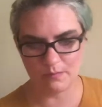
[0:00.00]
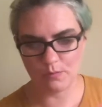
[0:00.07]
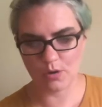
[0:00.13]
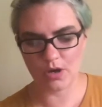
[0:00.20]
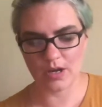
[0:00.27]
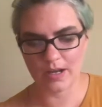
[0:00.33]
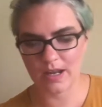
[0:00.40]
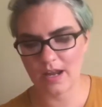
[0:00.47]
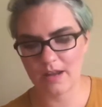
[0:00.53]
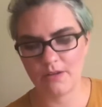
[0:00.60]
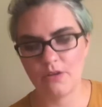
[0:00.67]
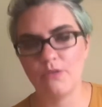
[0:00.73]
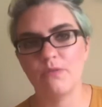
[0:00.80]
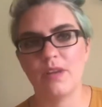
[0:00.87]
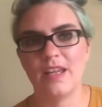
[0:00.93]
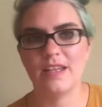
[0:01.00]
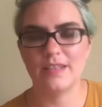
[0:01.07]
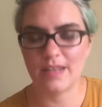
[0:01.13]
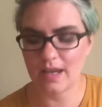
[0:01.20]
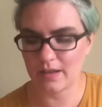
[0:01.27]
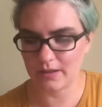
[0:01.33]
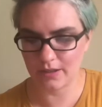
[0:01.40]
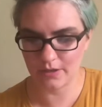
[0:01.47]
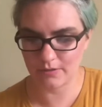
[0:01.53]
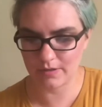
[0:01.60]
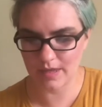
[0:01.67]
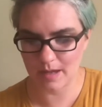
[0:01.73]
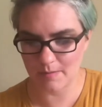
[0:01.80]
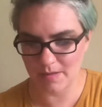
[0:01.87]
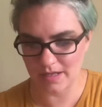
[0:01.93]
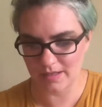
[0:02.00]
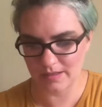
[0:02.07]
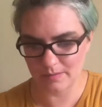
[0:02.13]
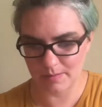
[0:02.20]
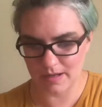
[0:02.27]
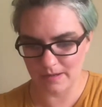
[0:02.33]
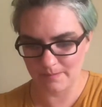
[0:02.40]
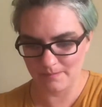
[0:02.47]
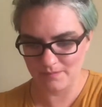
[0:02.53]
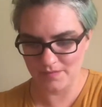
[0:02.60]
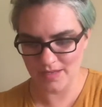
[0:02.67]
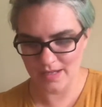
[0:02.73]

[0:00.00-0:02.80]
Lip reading: book. I don't exactly know what that means, but